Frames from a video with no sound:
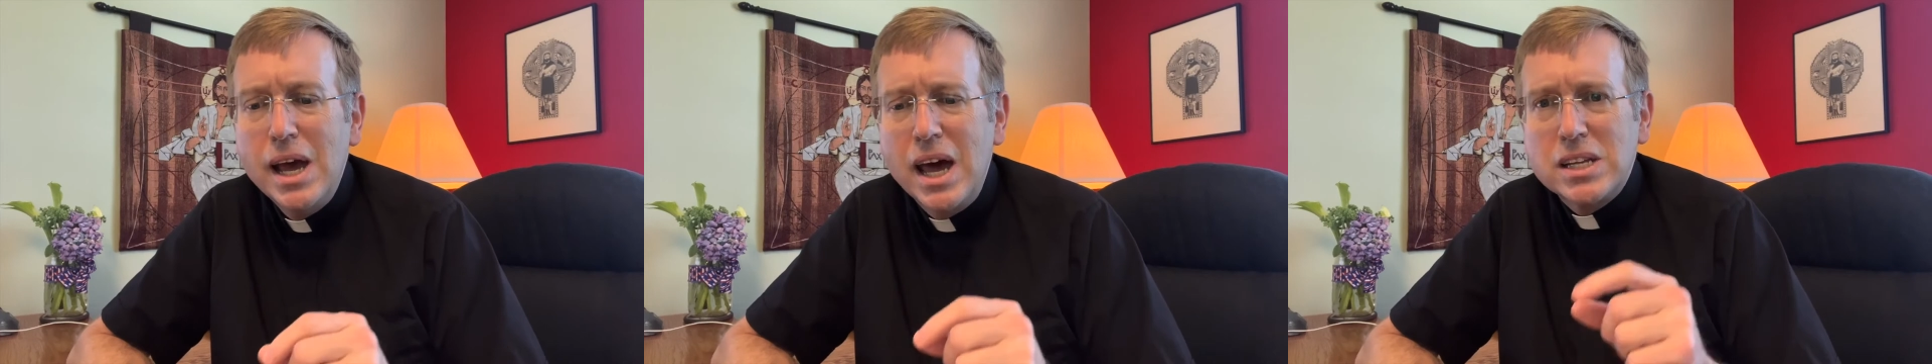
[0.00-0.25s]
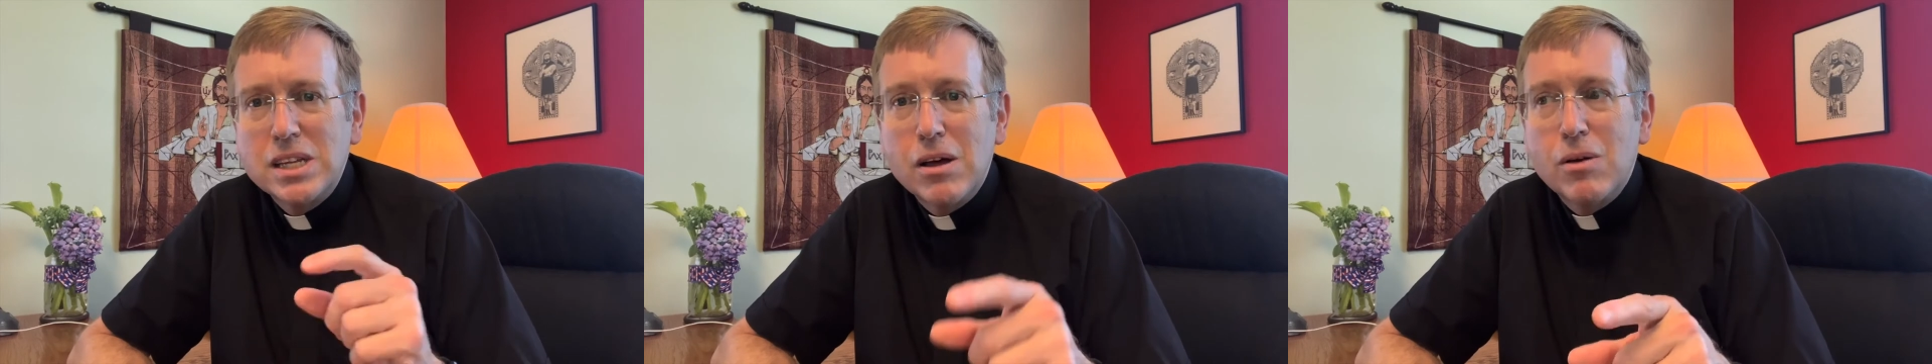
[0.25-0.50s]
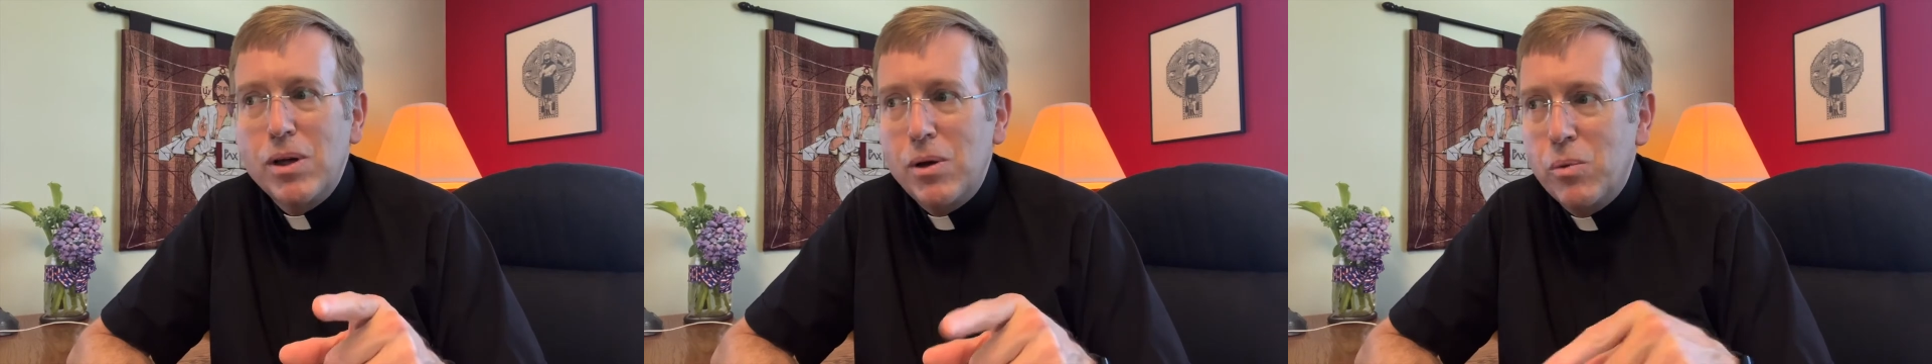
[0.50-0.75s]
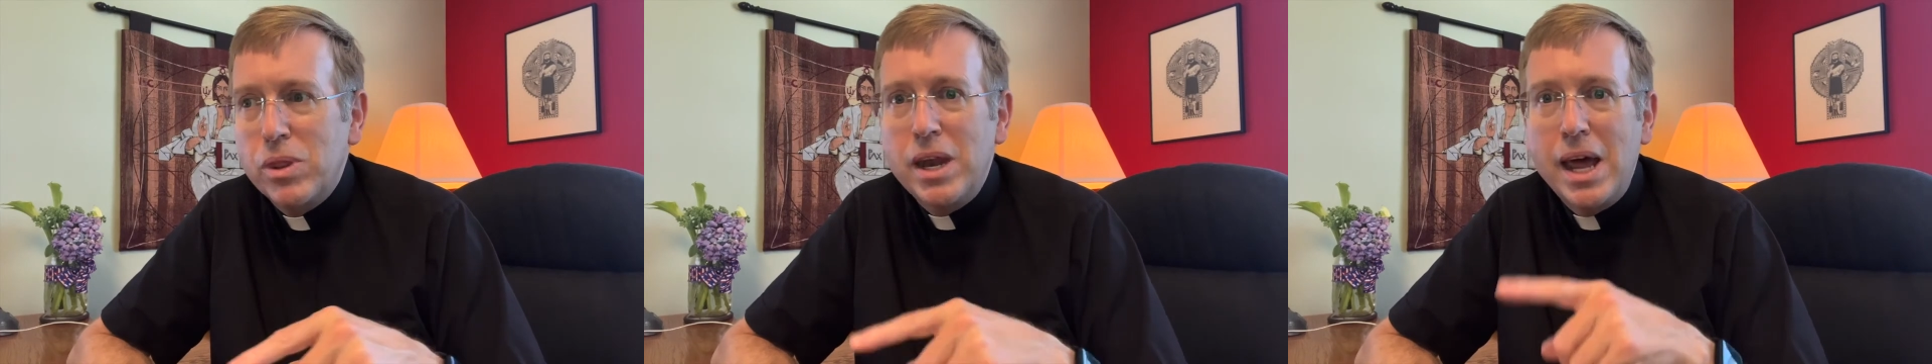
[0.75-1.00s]
And it's not
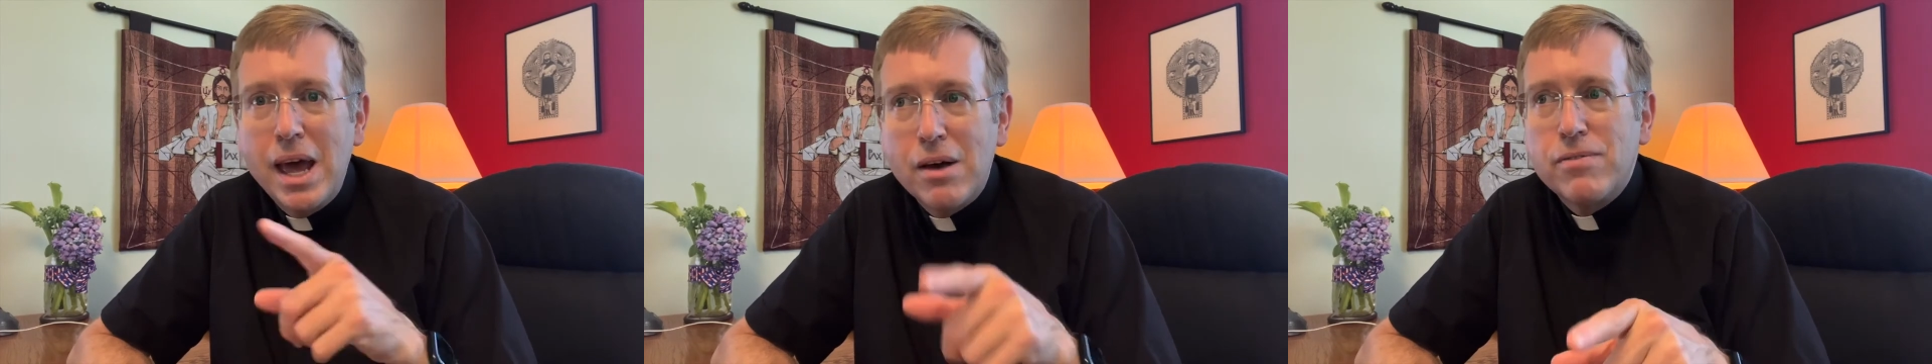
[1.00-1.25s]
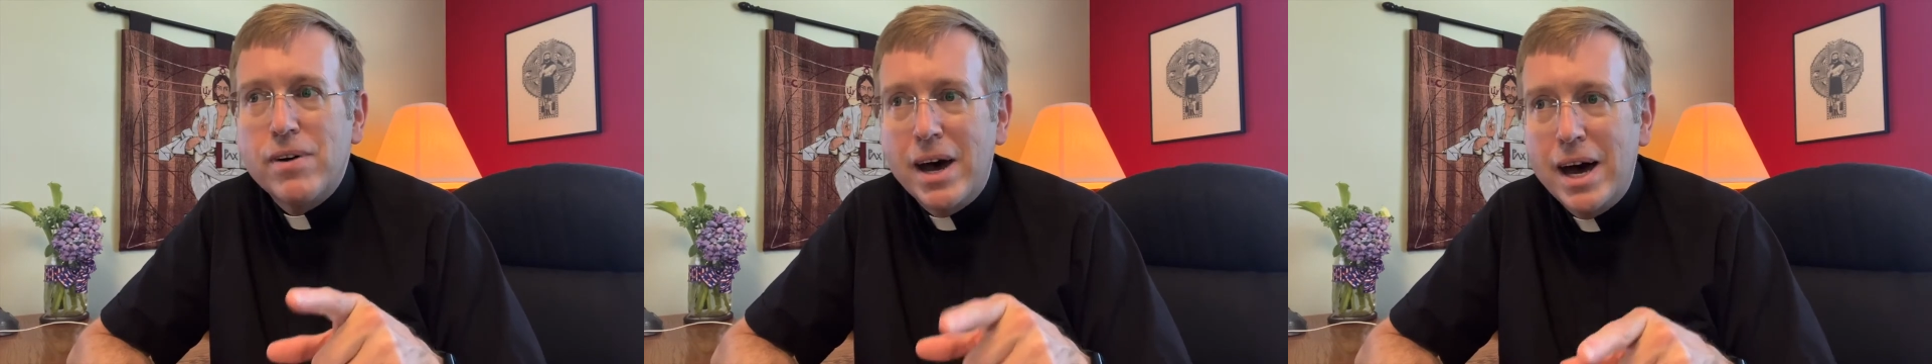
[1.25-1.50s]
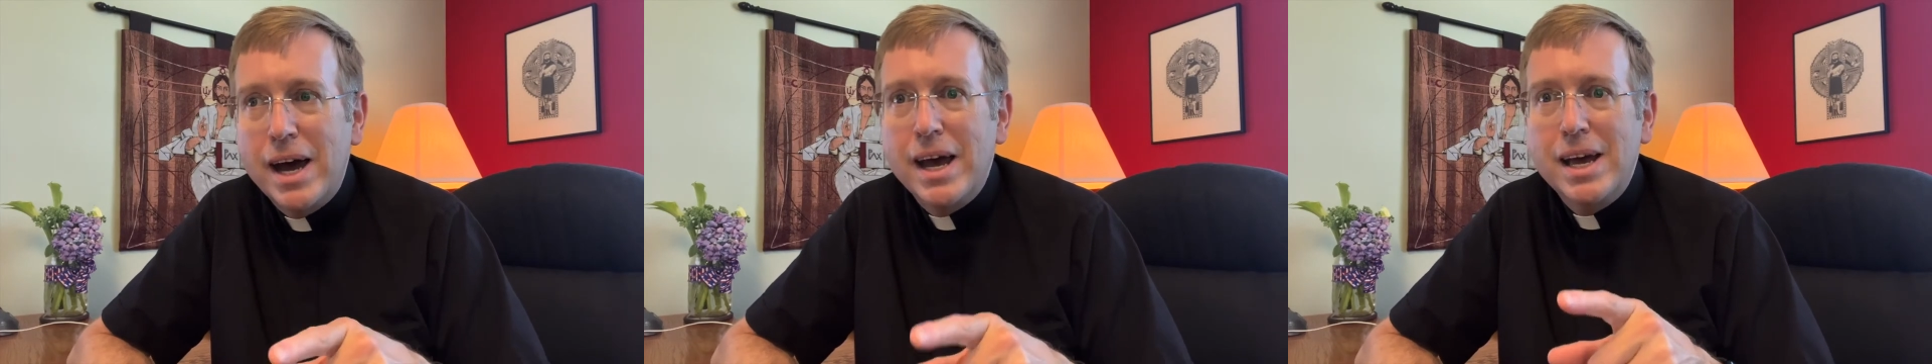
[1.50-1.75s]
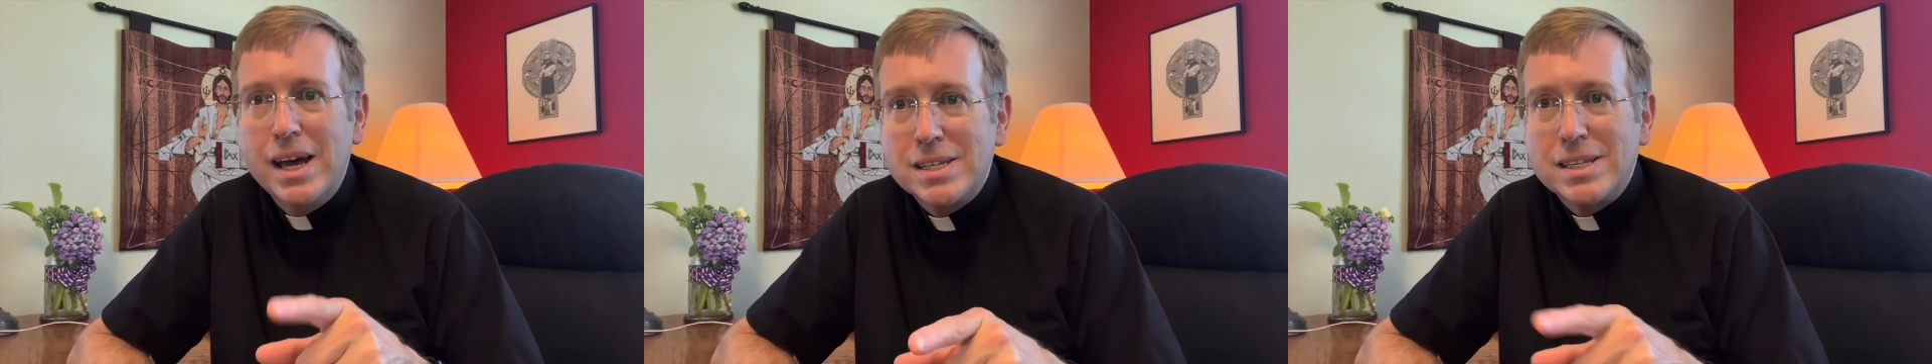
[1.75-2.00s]
with an
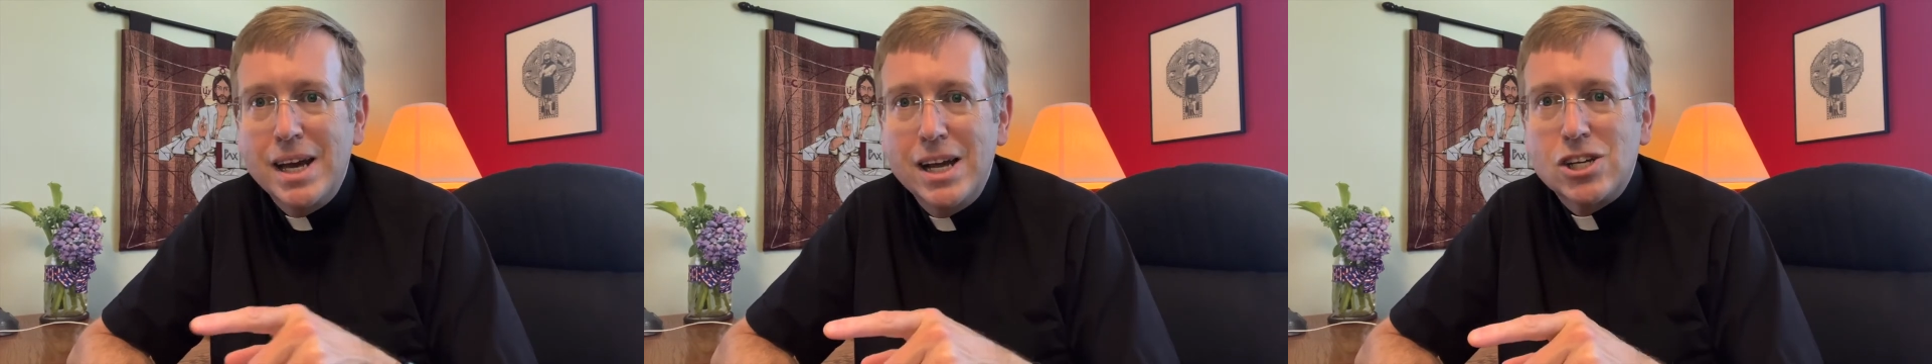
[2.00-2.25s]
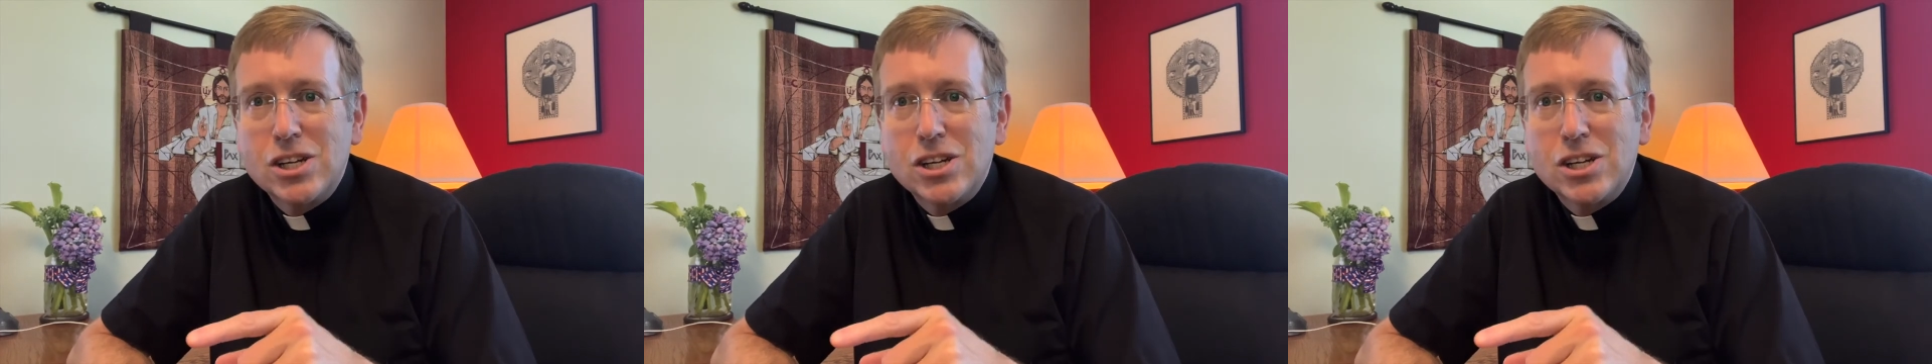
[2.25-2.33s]
F-I-S-H,